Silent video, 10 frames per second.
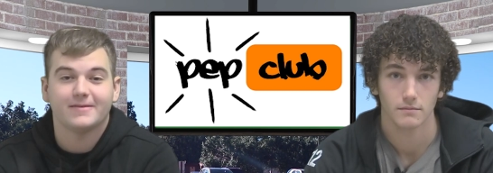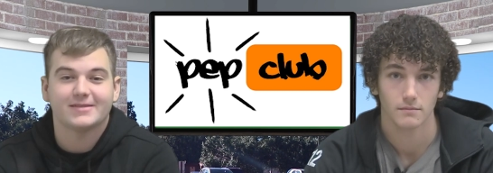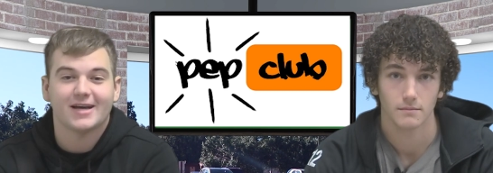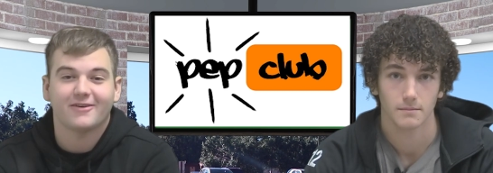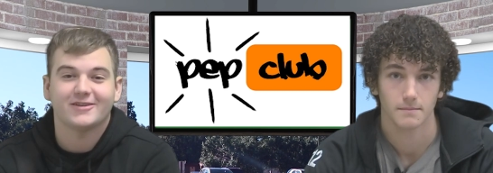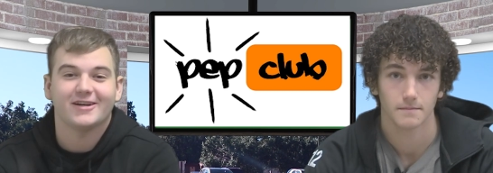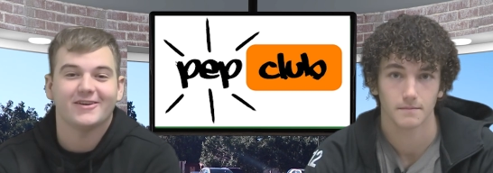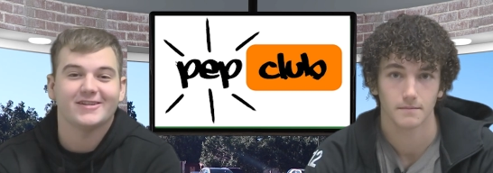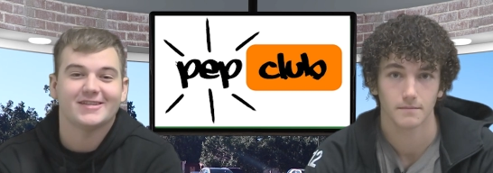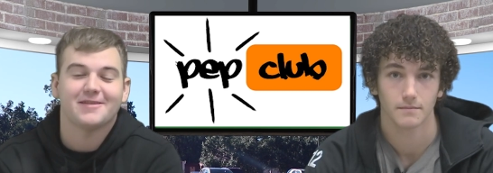
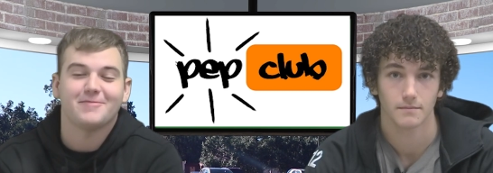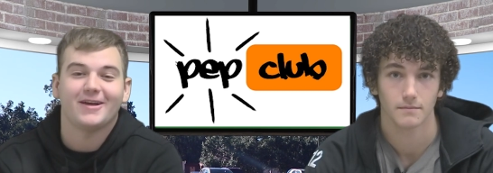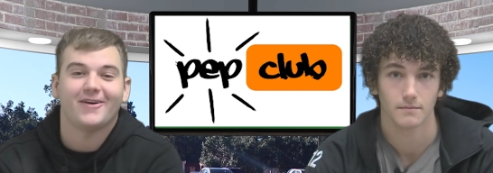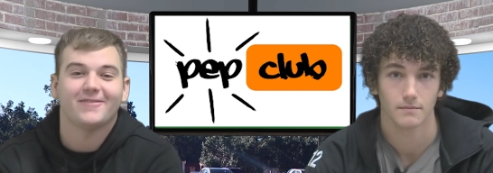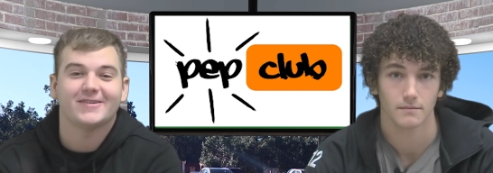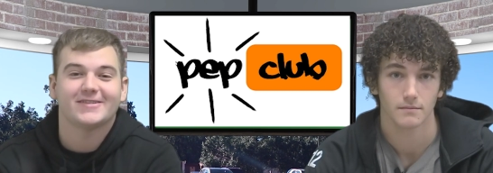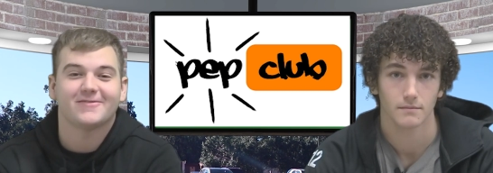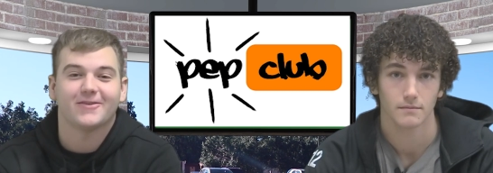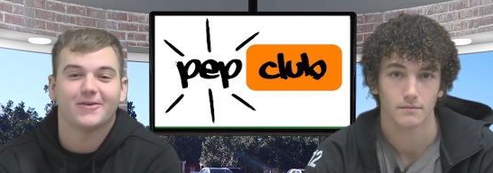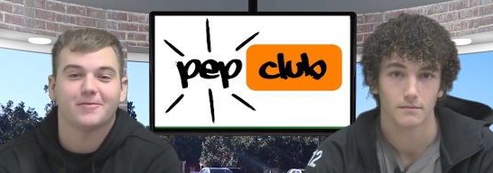Speaker 1: secretaries in the main
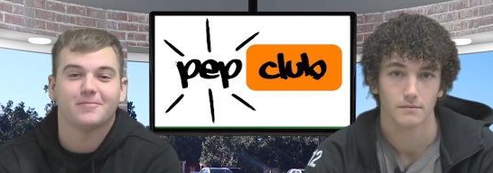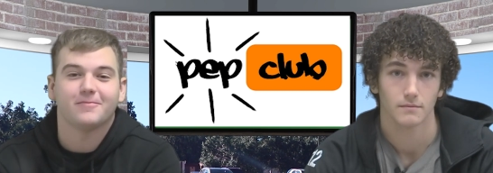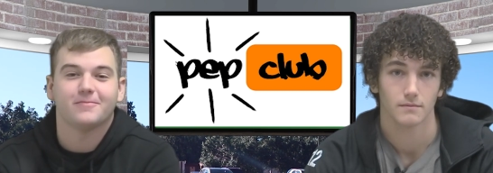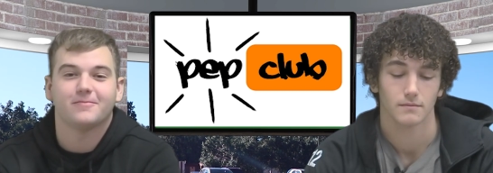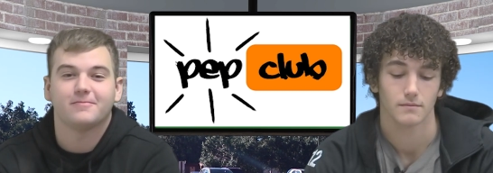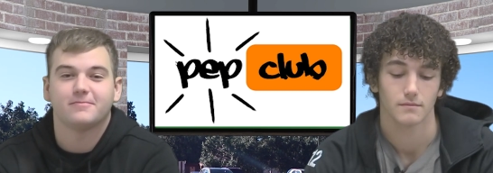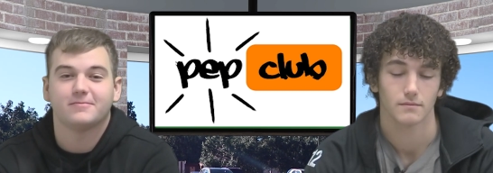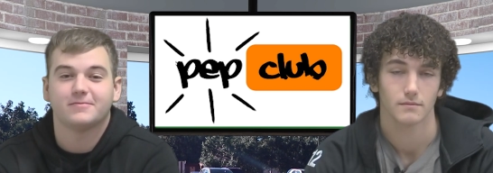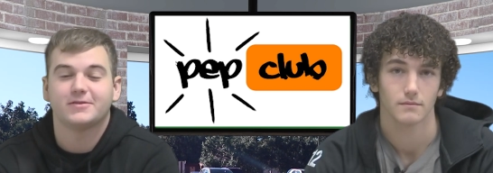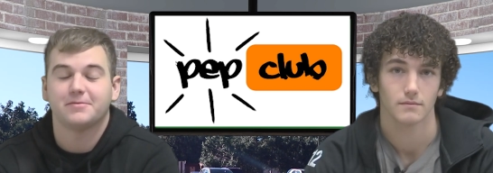office for
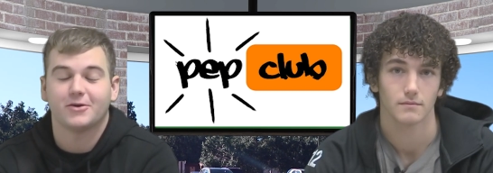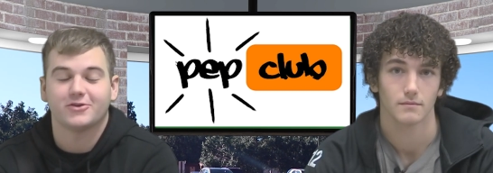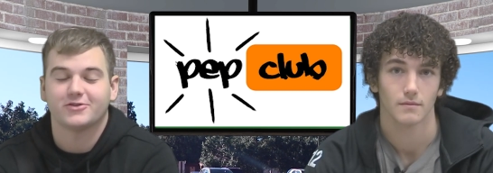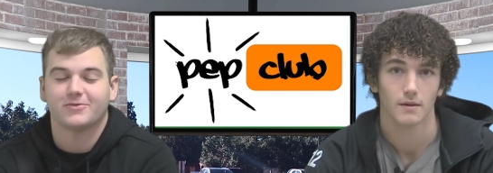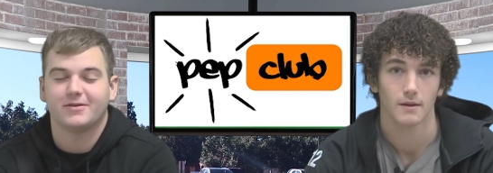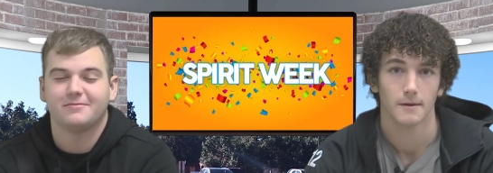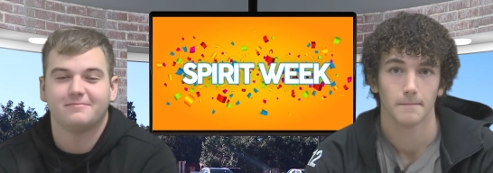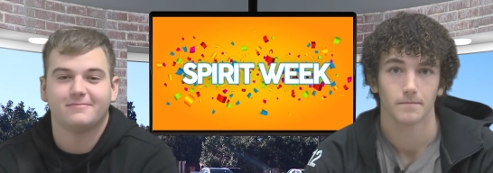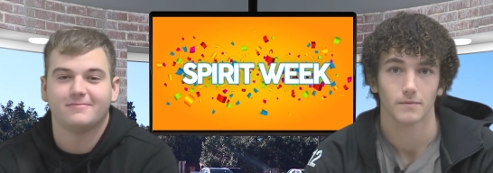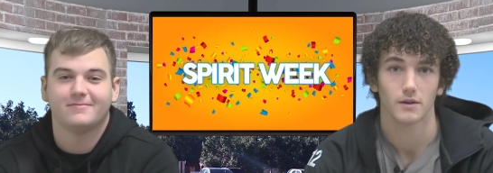to purchase one.
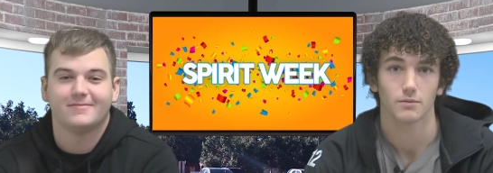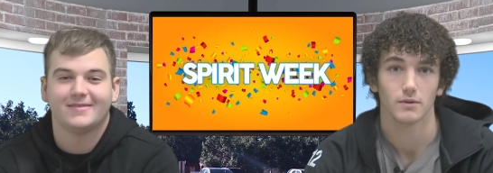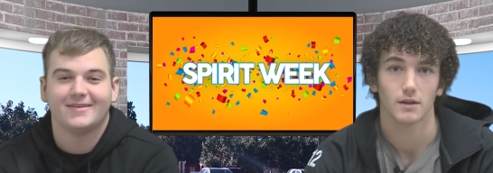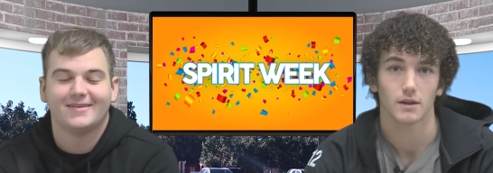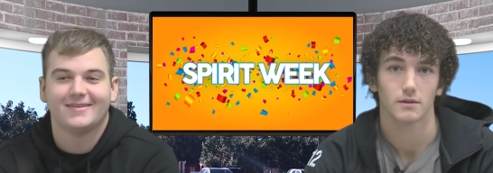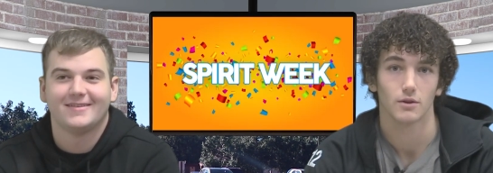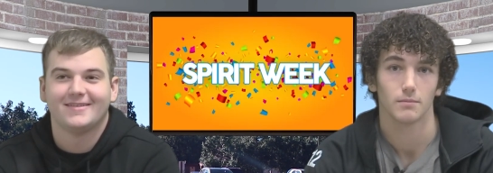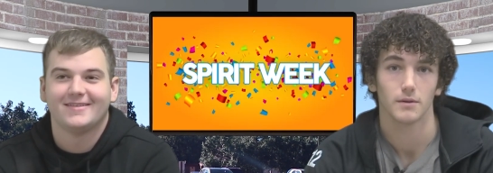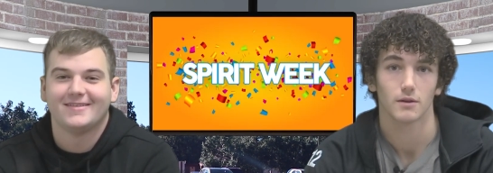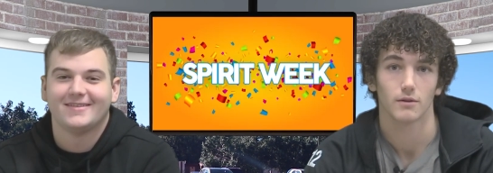
Speaker 2: This week is
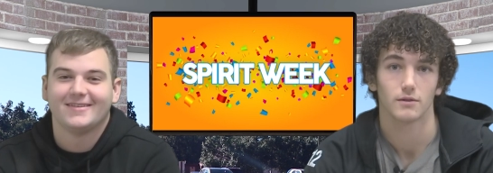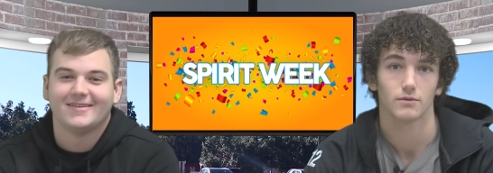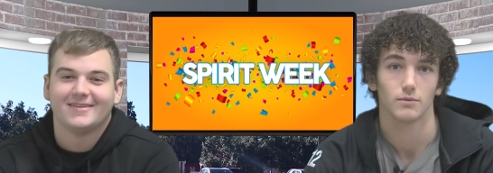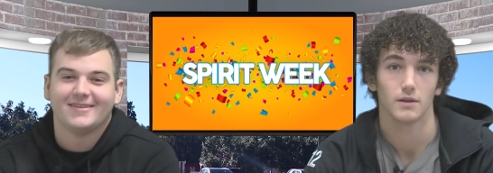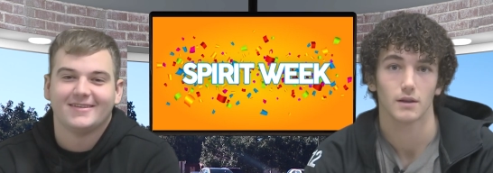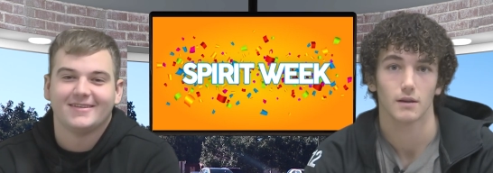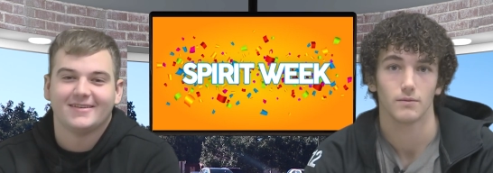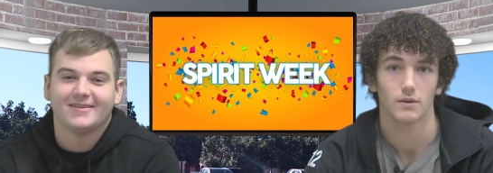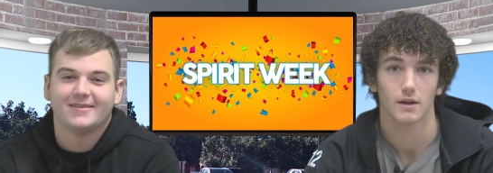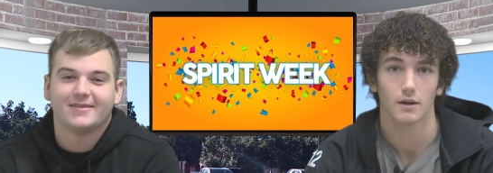Don't Be a Grinch Week.
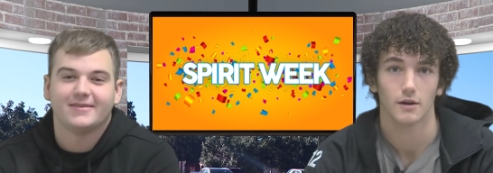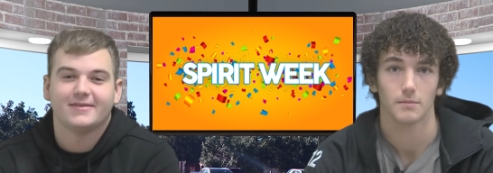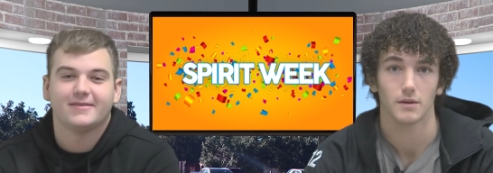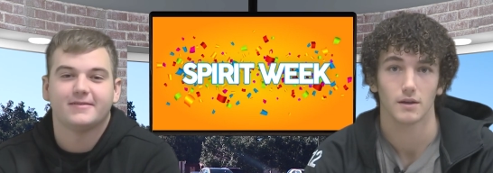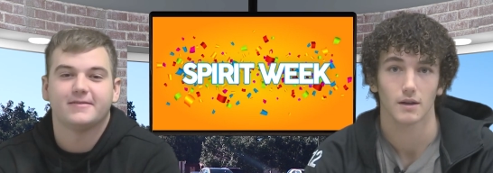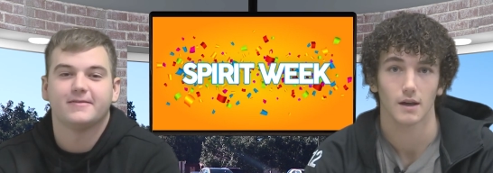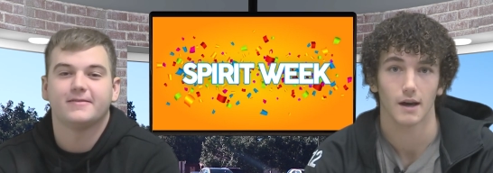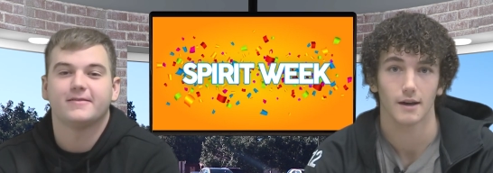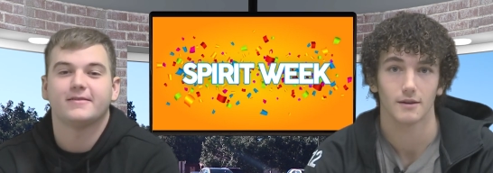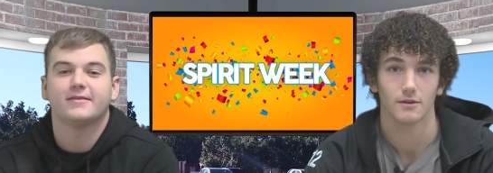If you get caught being
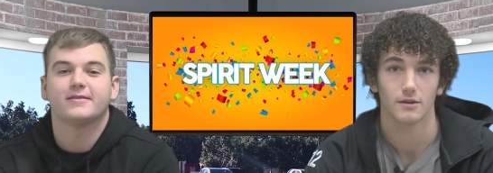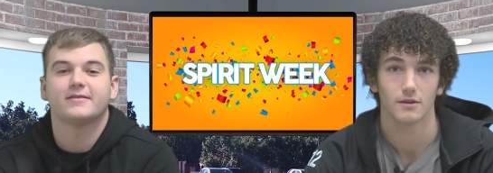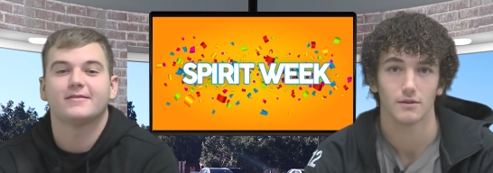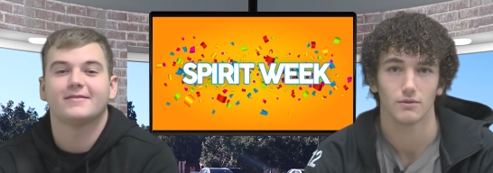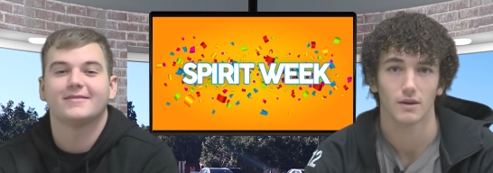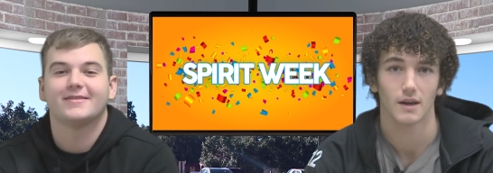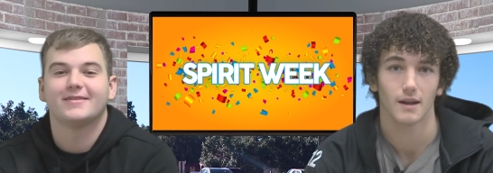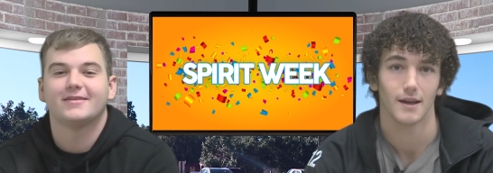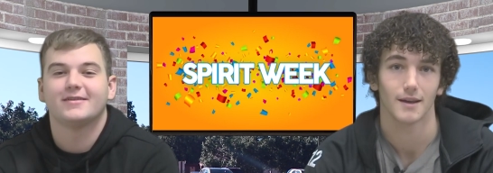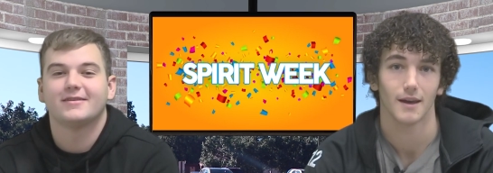kind, you
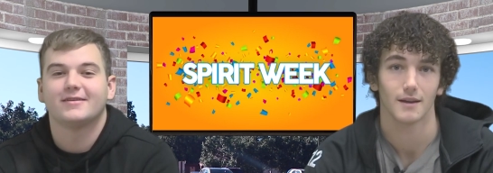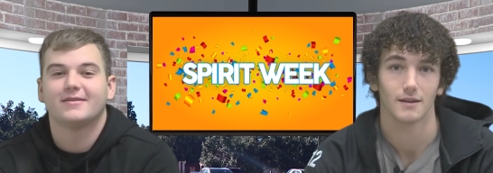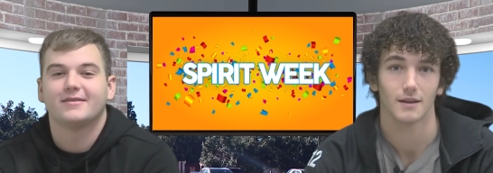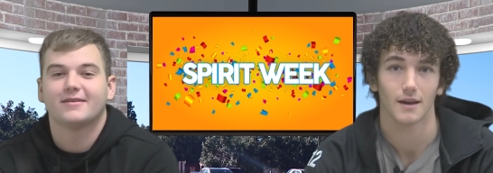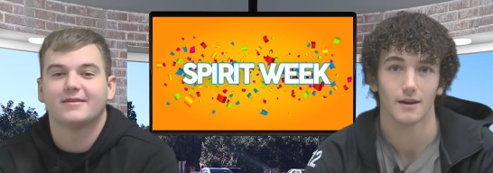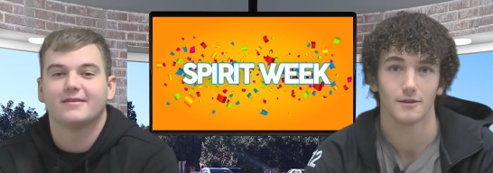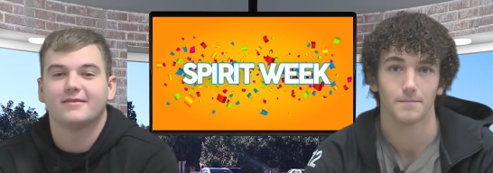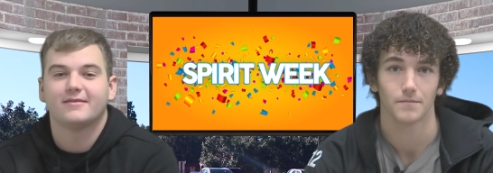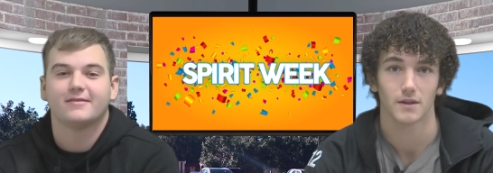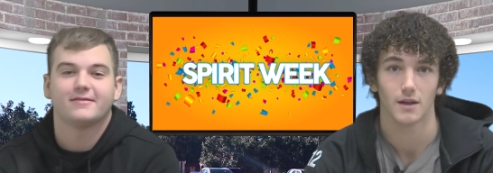get a candy
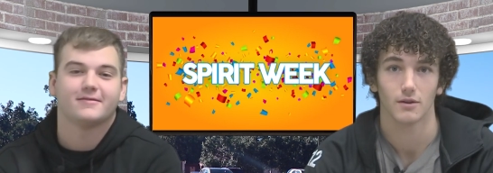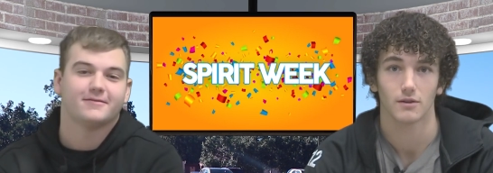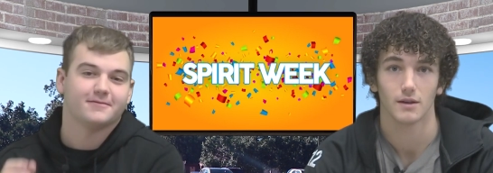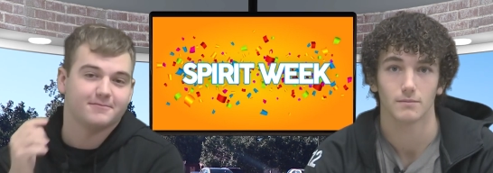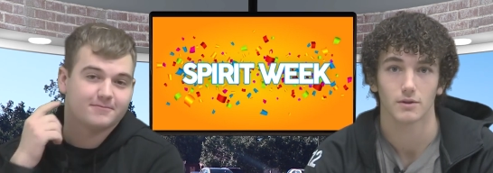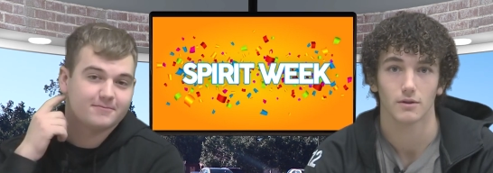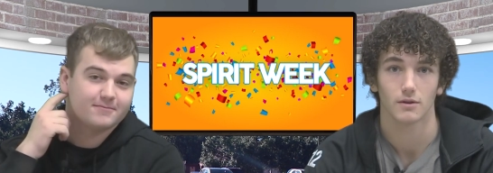cane. The daily themes